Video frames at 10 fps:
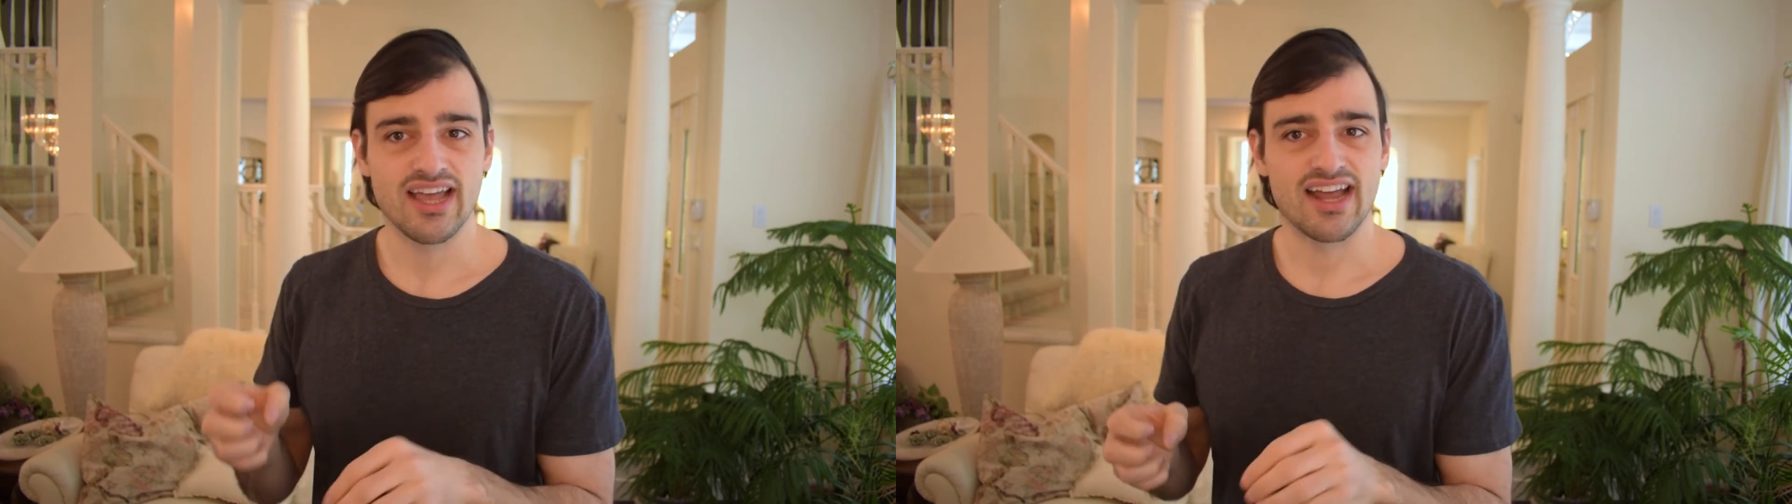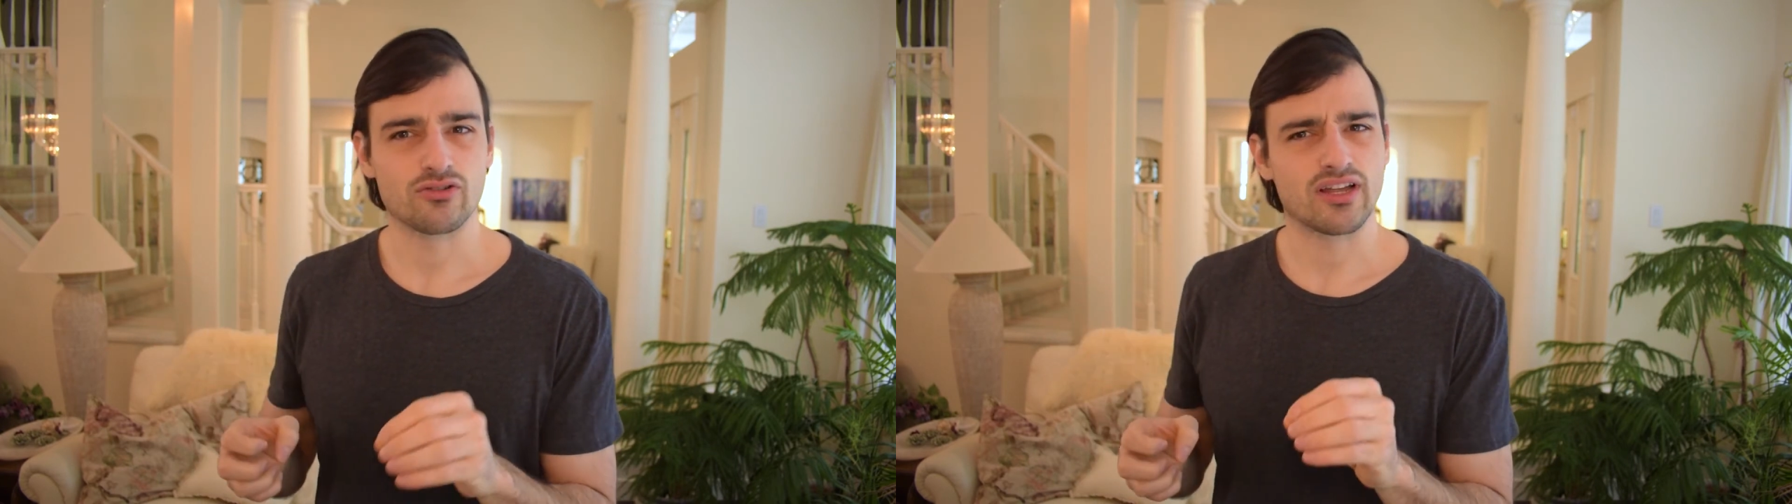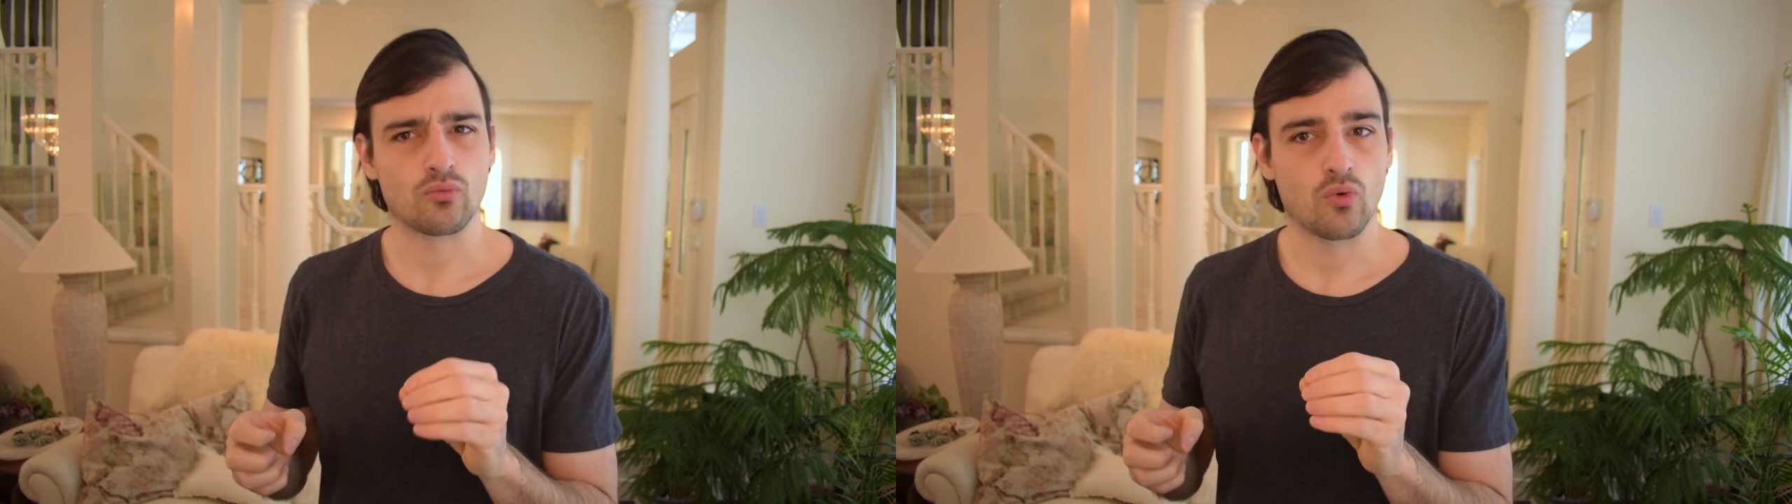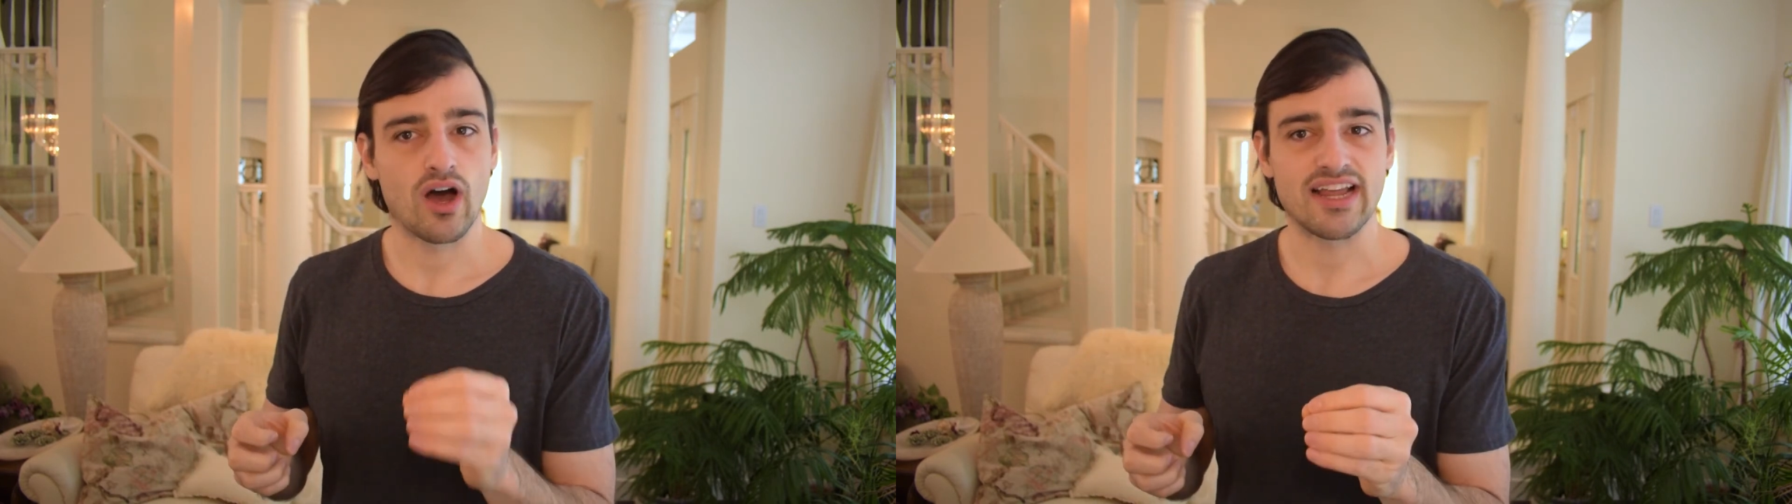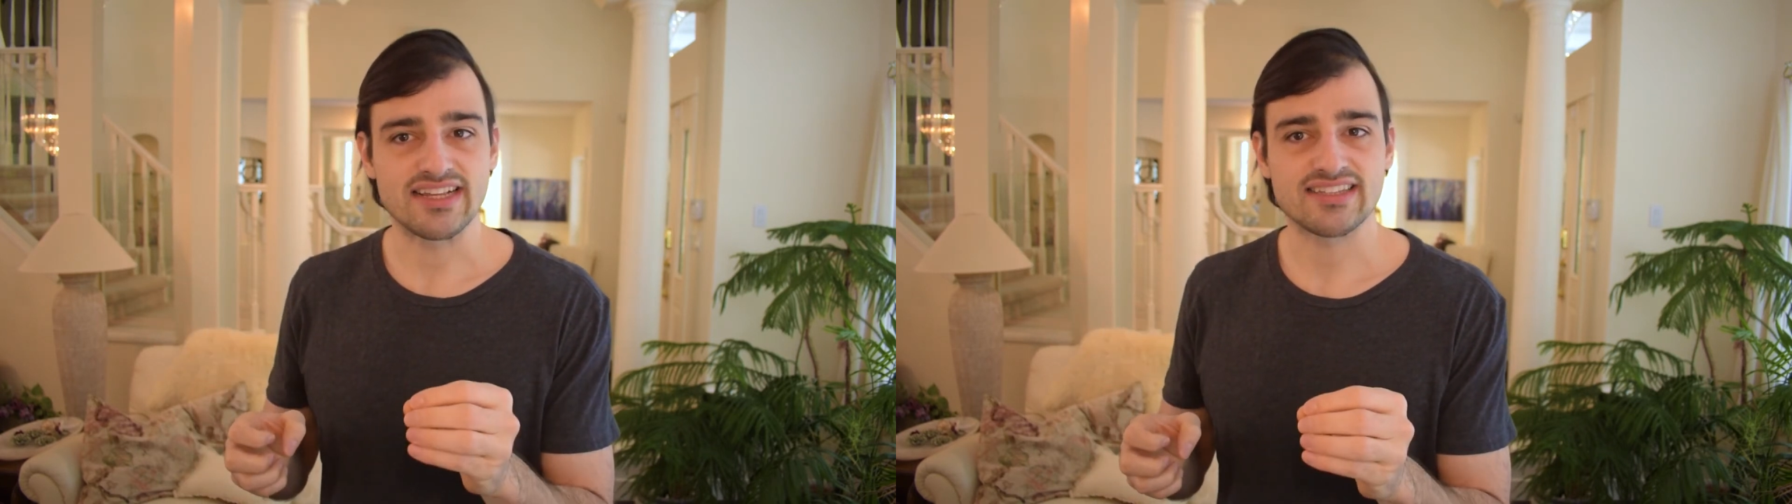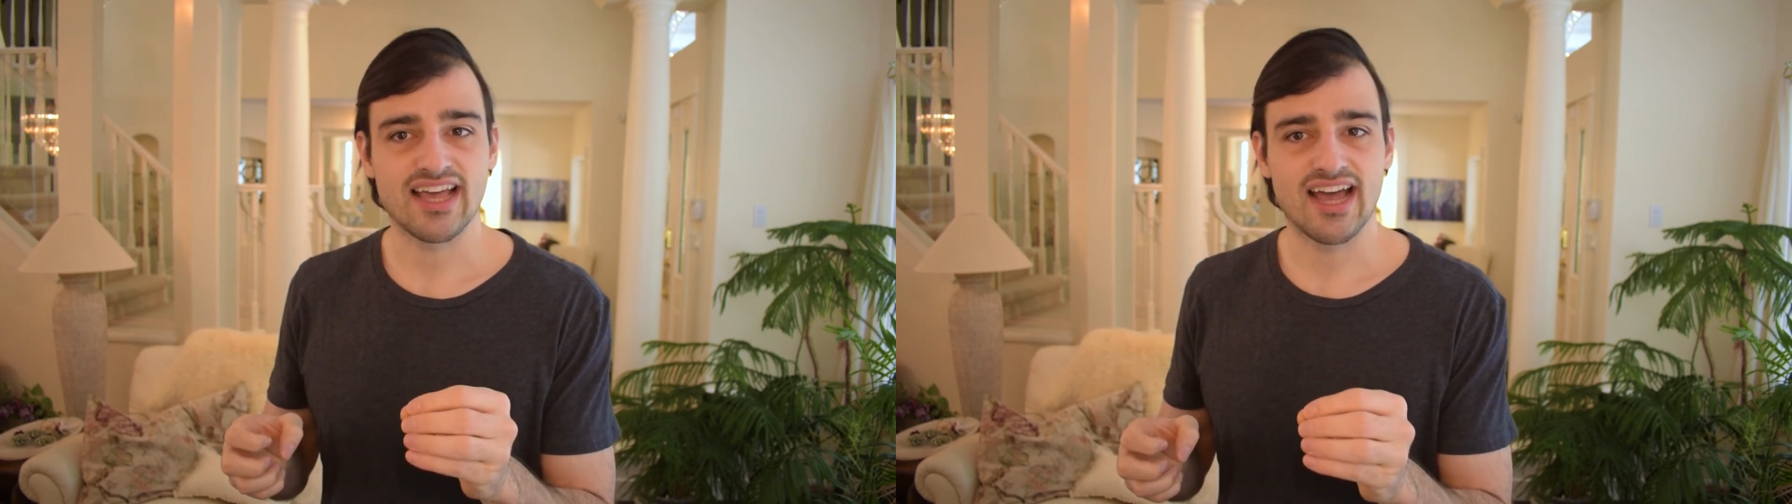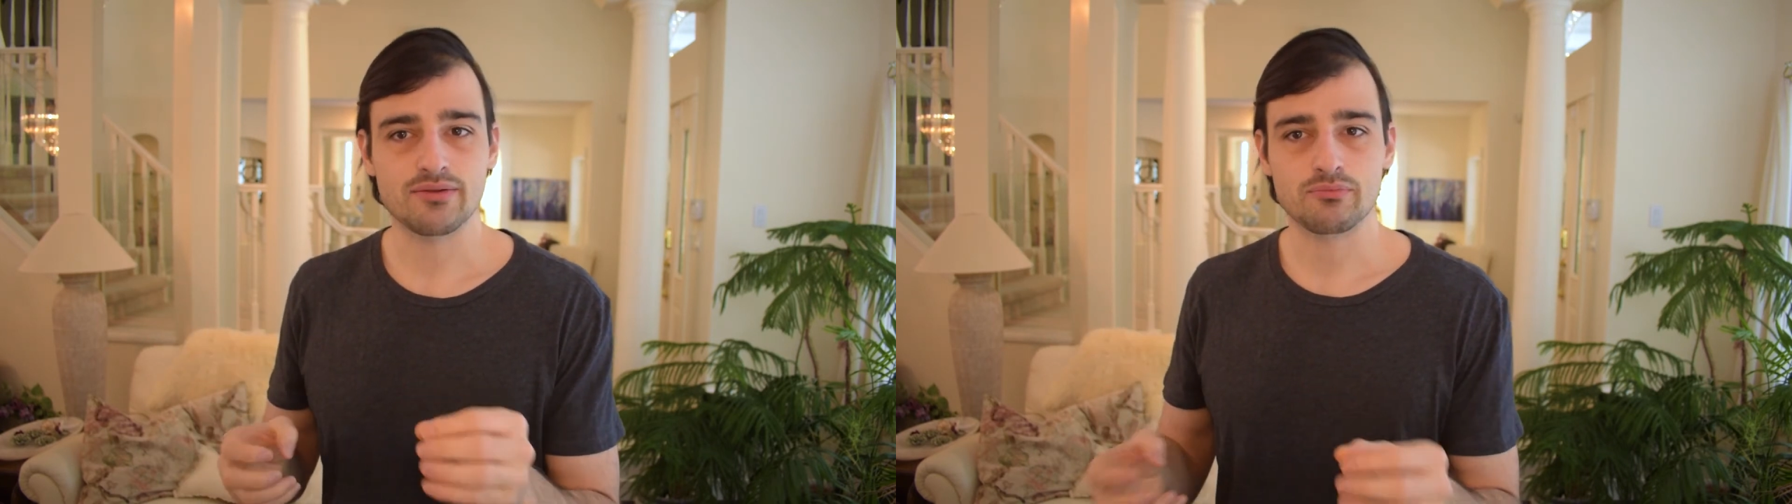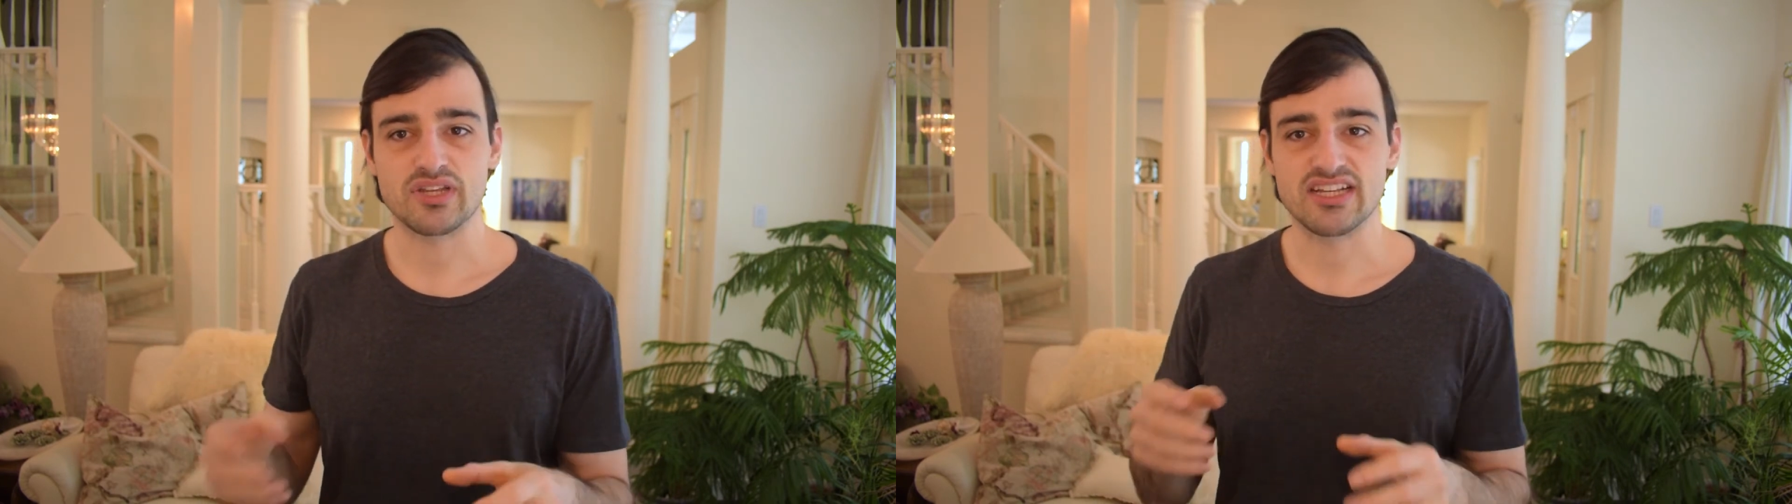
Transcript: and you're like, why is that?